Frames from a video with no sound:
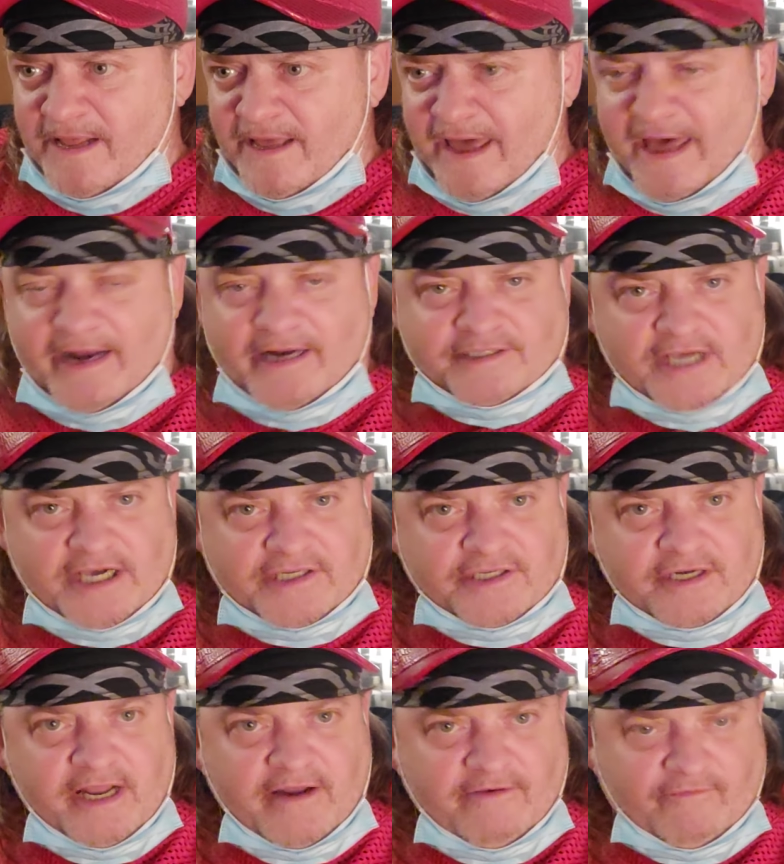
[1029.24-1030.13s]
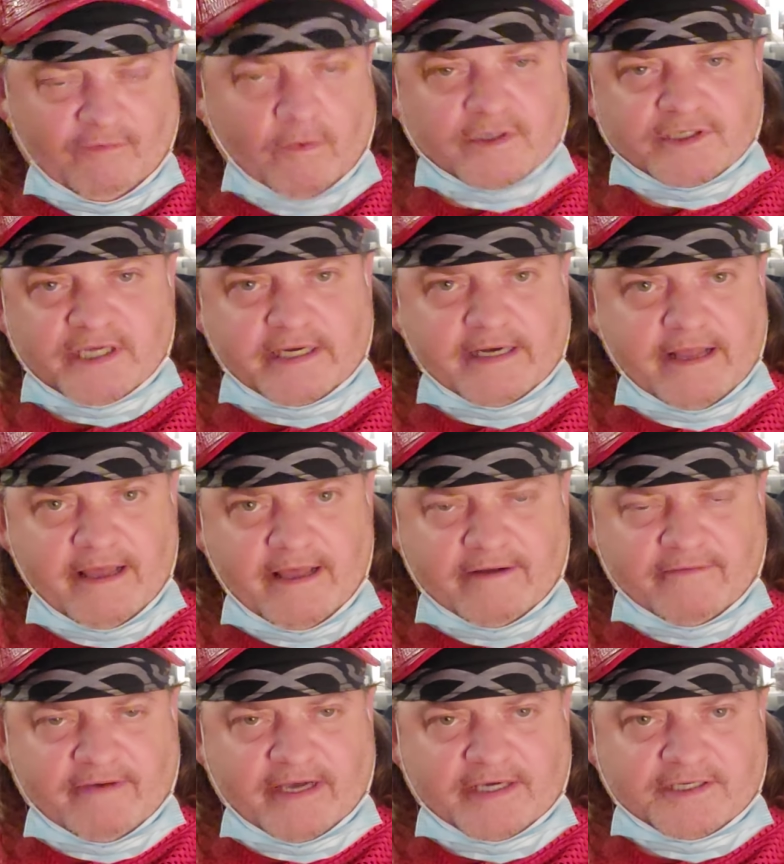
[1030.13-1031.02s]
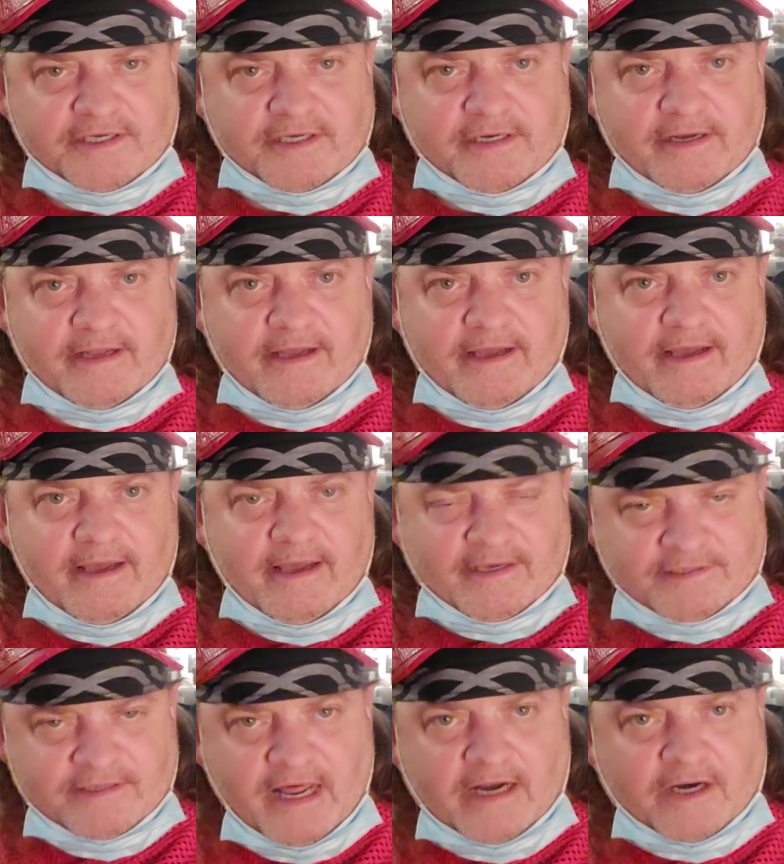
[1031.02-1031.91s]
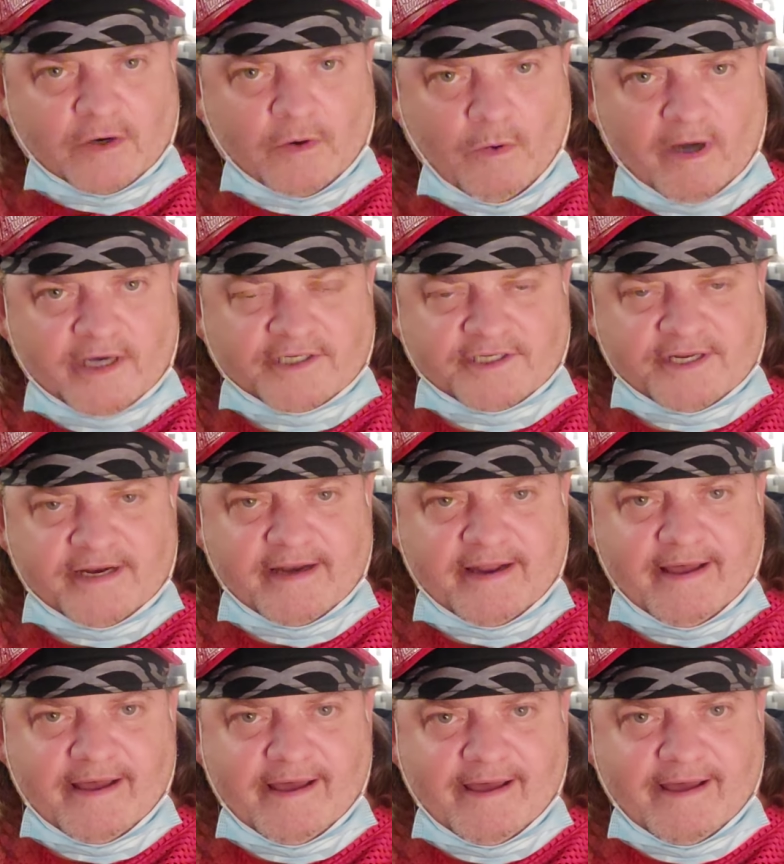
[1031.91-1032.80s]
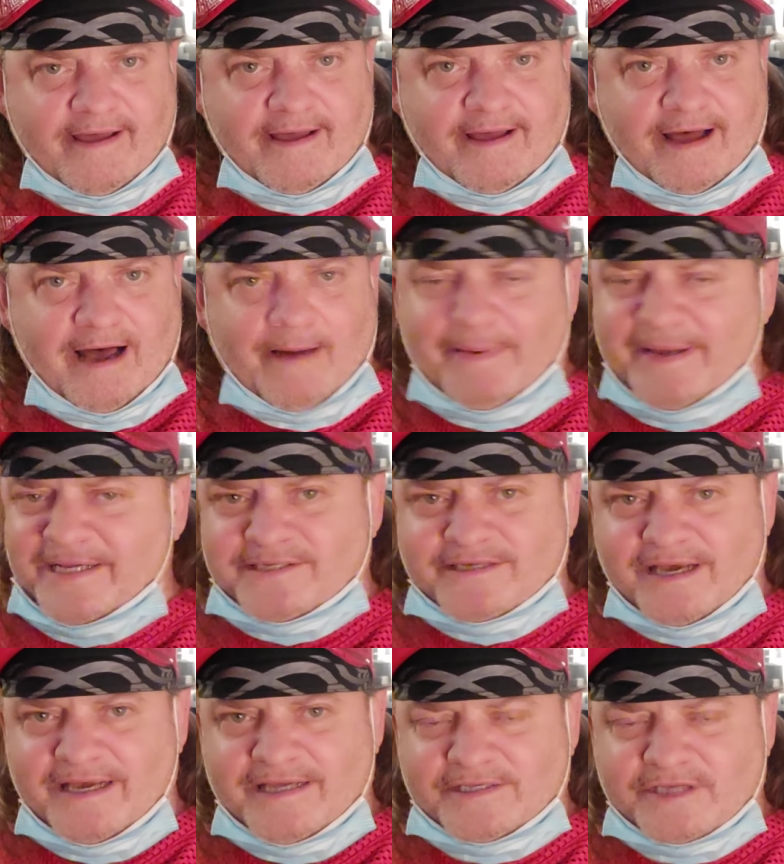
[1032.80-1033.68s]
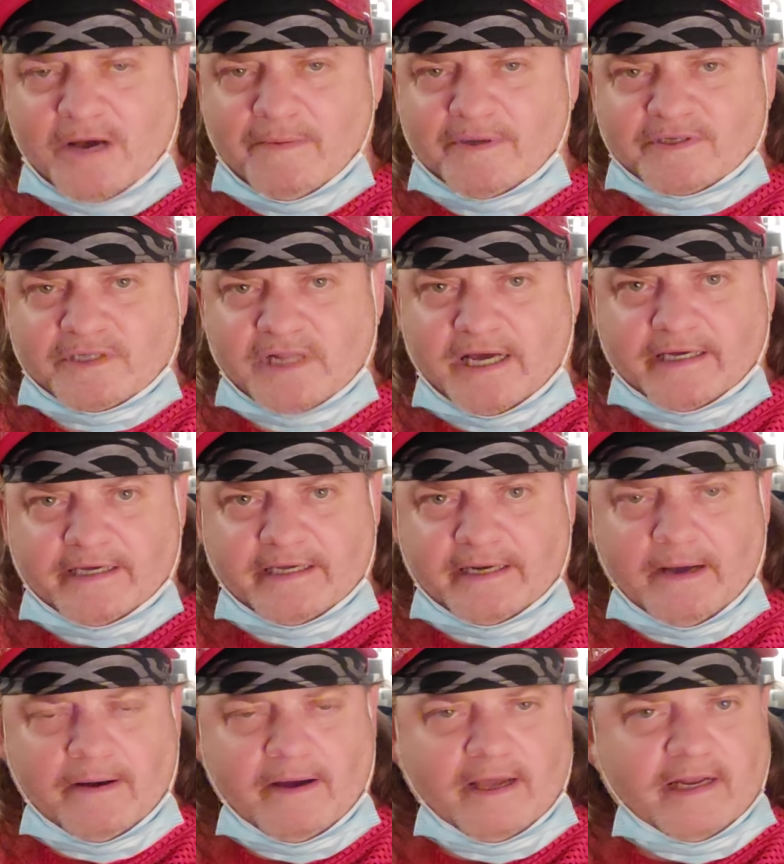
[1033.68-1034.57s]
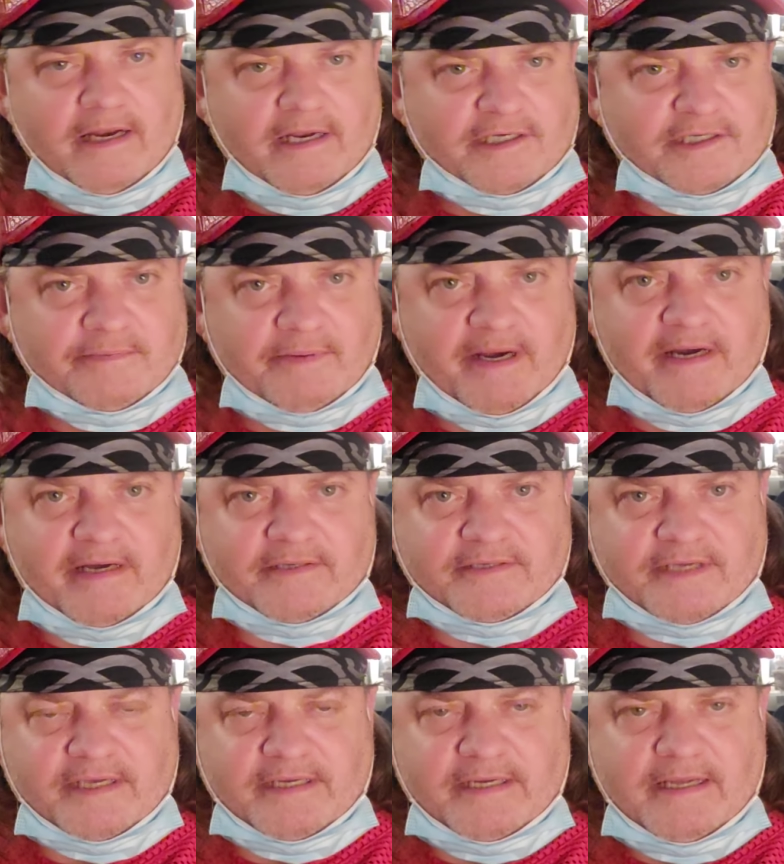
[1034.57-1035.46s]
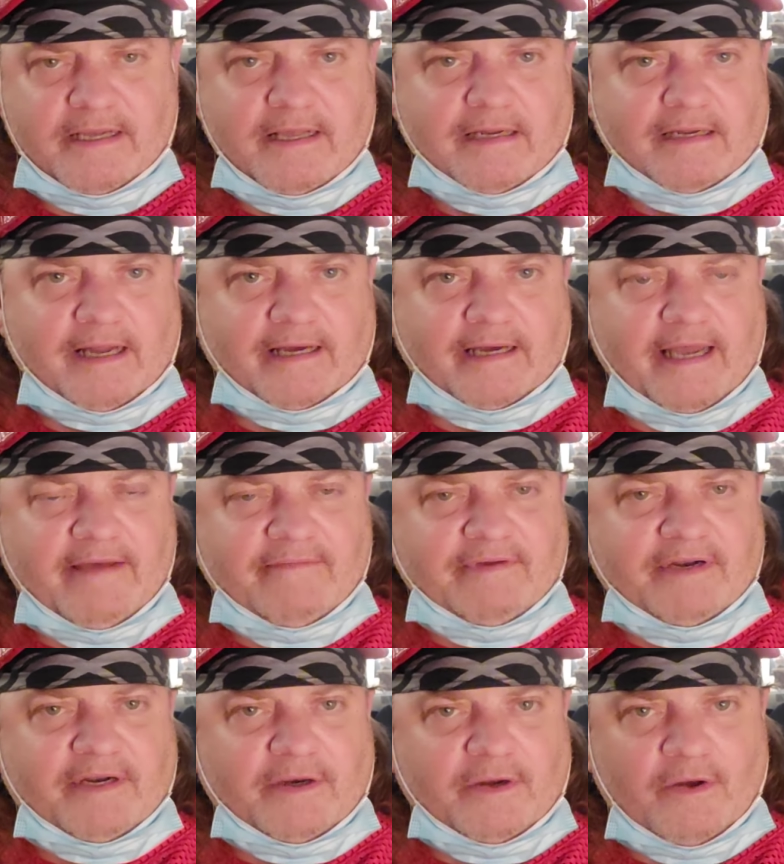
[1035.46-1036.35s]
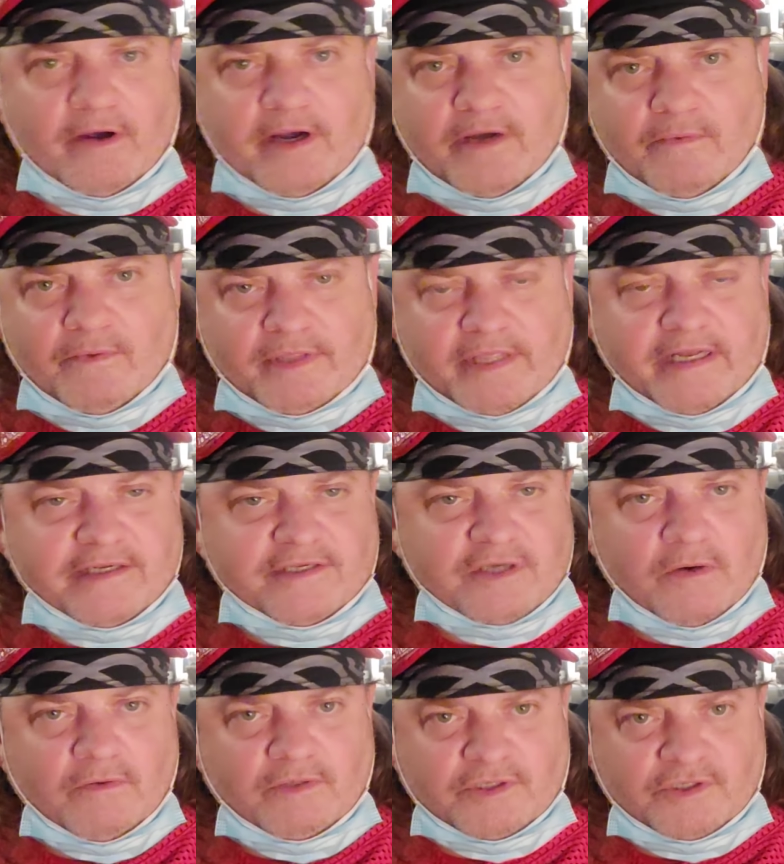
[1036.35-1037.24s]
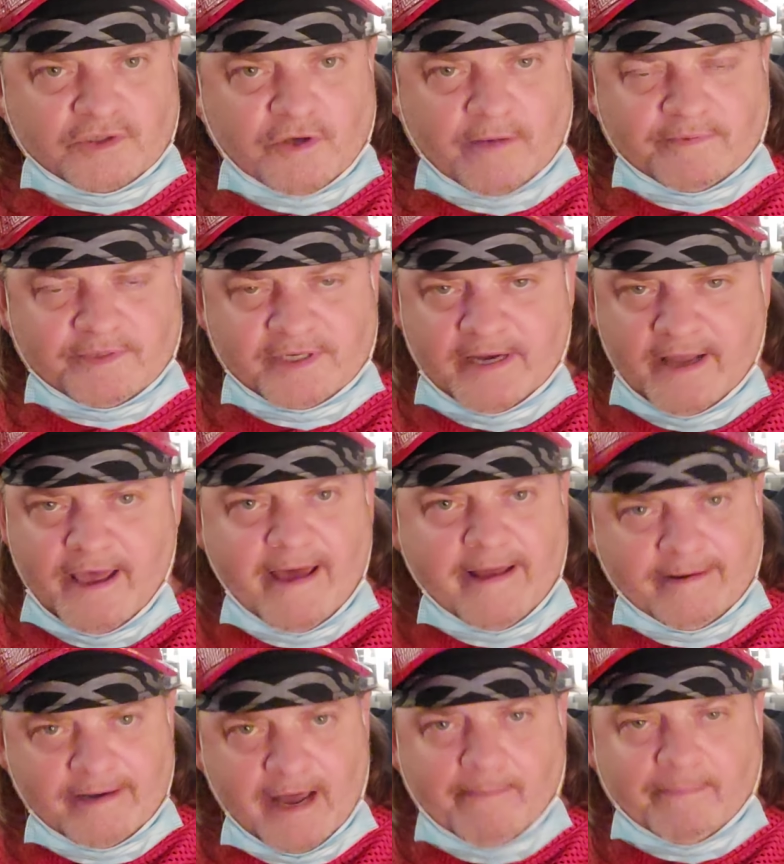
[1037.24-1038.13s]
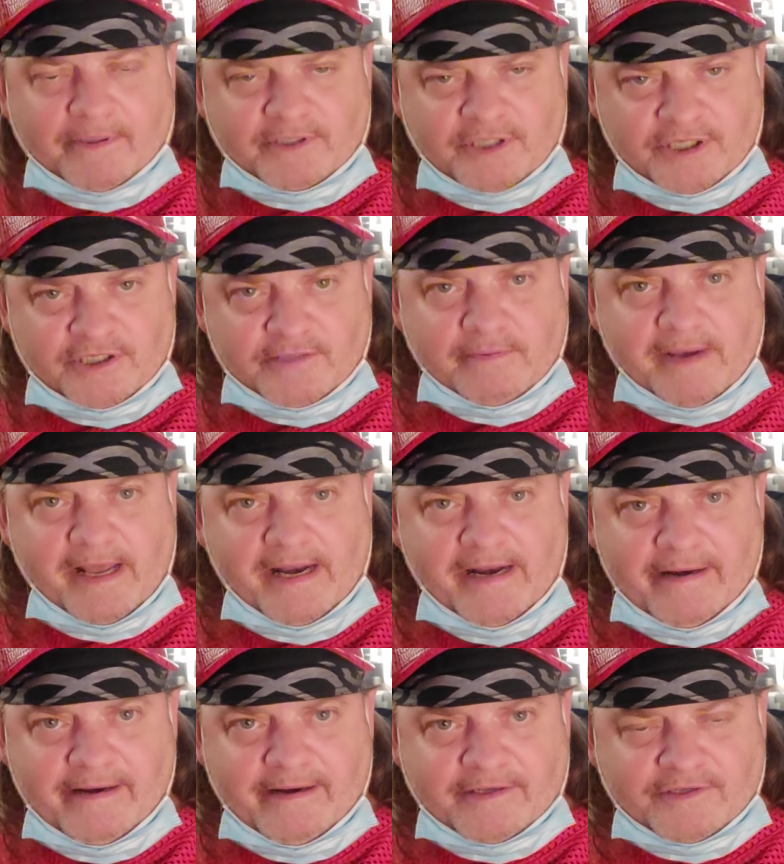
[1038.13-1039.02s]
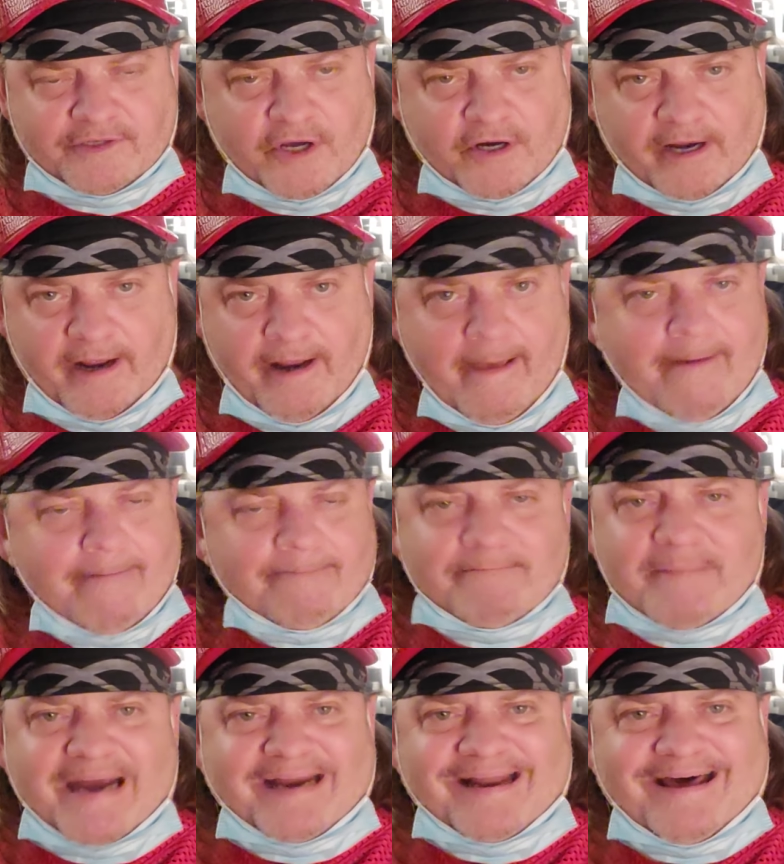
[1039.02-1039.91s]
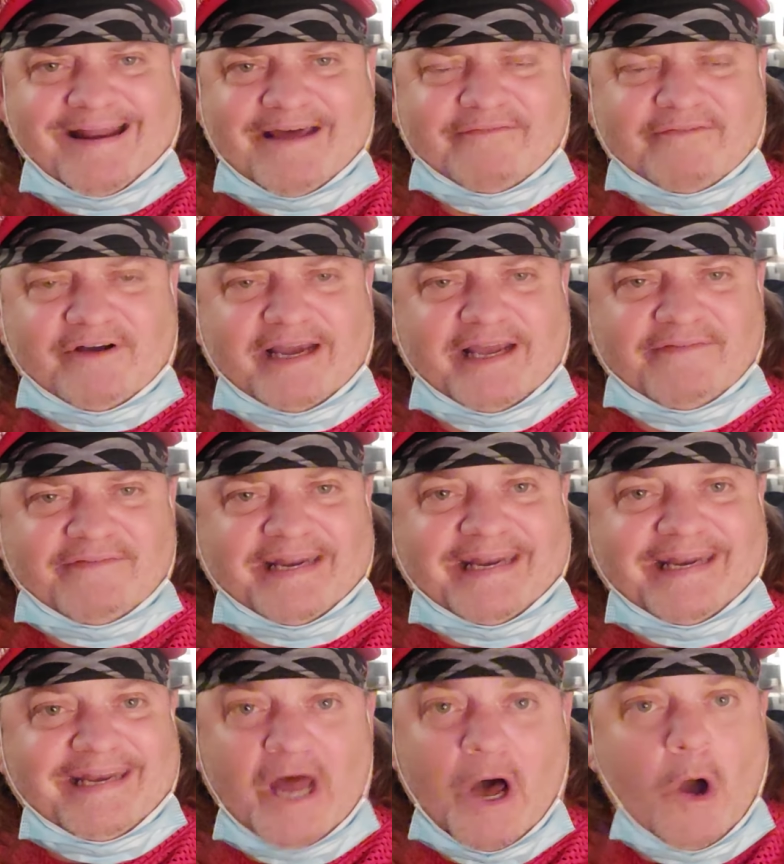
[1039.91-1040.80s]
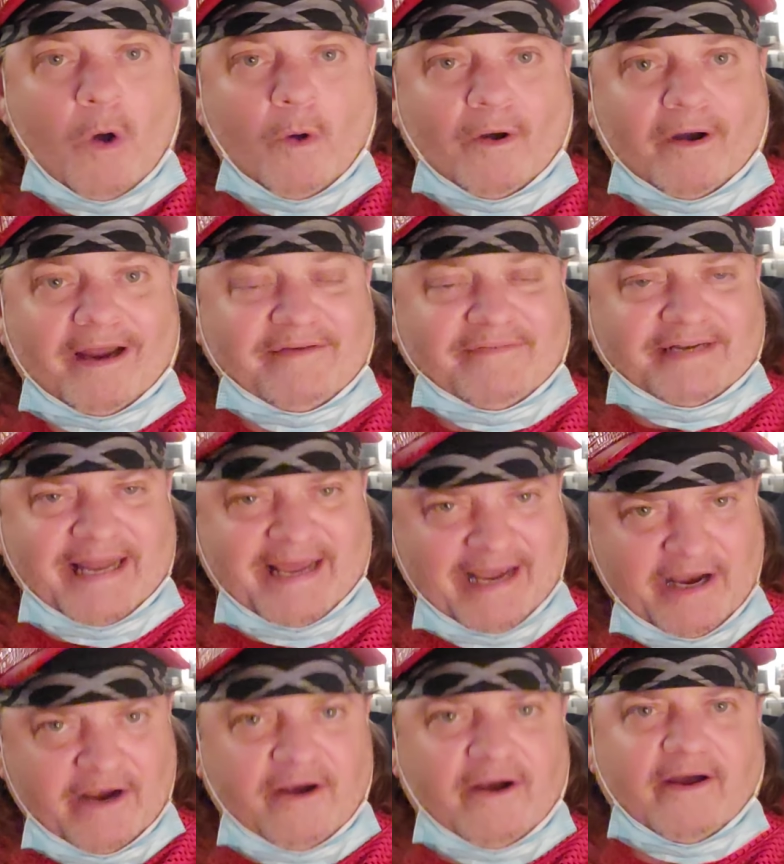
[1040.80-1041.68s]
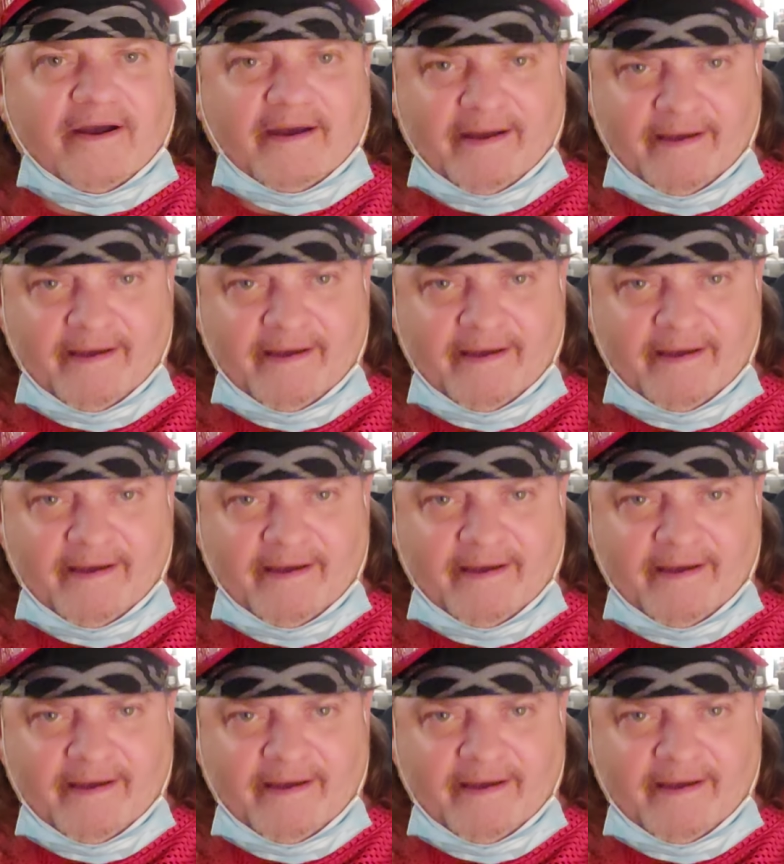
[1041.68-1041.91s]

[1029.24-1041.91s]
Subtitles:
annotation enforcing innovation. Is not a question. It's almost like, an experience that, like, even a degree within its own description, not participating in the circuit, might not ever even know or even hear